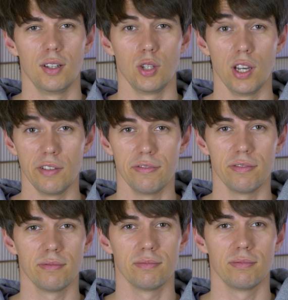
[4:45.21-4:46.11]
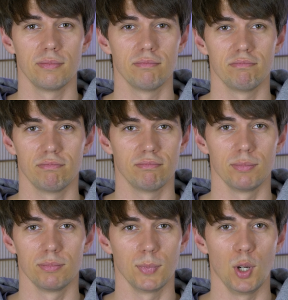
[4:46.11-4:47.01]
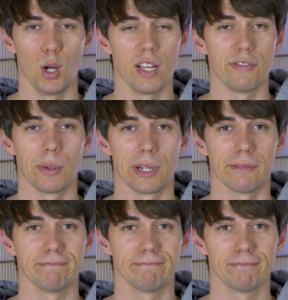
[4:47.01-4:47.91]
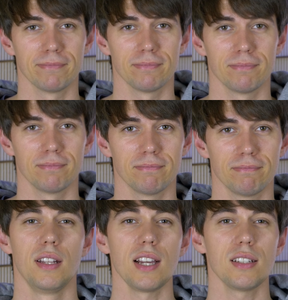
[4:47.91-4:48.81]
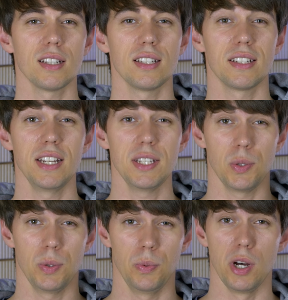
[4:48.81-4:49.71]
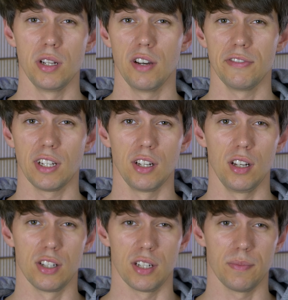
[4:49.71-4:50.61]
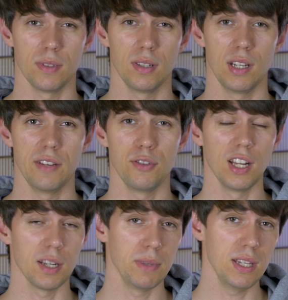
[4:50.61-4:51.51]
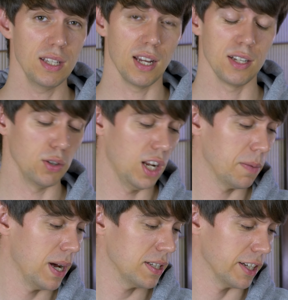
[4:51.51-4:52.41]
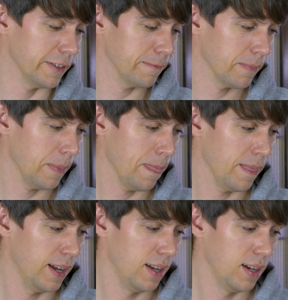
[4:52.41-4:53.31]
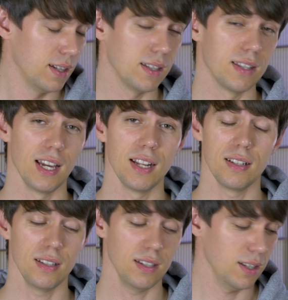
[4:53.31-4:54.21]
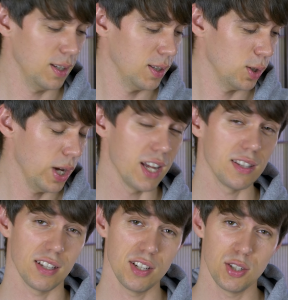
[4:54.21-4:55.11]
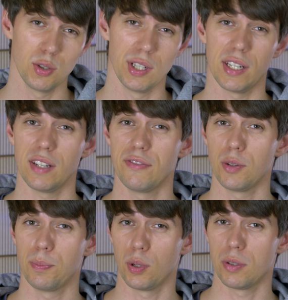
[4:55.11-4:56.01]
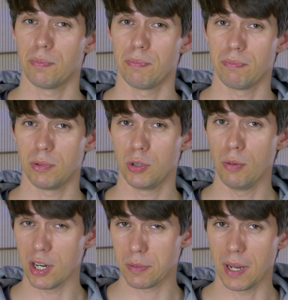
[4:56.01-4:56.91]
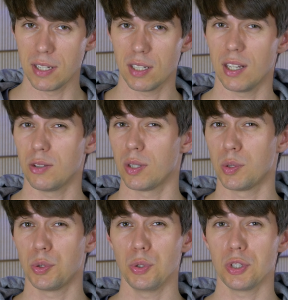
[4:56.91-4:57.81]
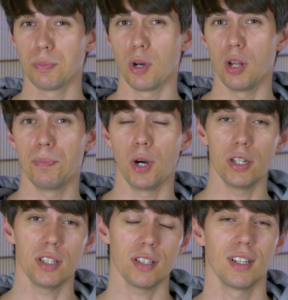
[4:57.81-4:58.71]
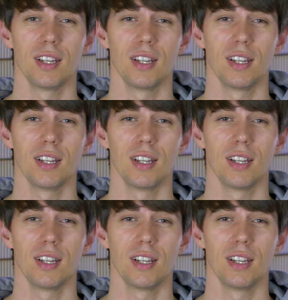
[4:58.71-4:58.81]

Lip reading: you have oil everywhere. Next is this wonder of technology. If you're like me and you like pasta, then you had the issue that if you put too much pasta into a too small pot,